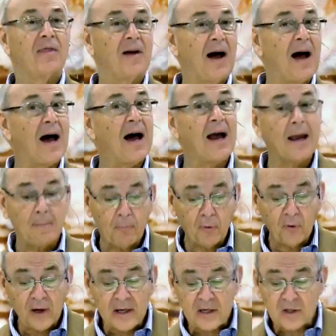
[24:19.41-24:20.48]
The high
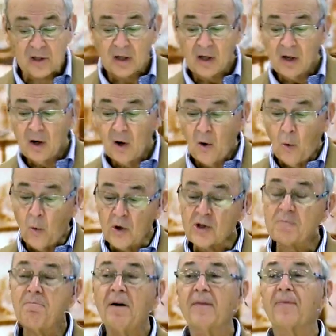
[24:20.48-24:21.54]
priest
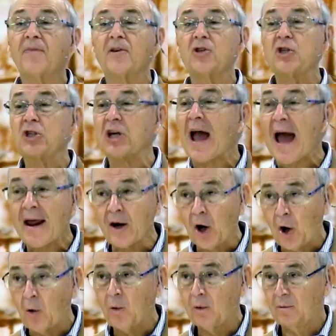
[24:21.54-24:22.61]
was but the
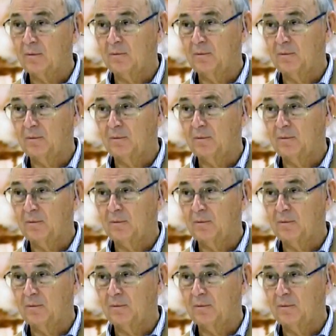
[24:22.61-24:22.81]
shadow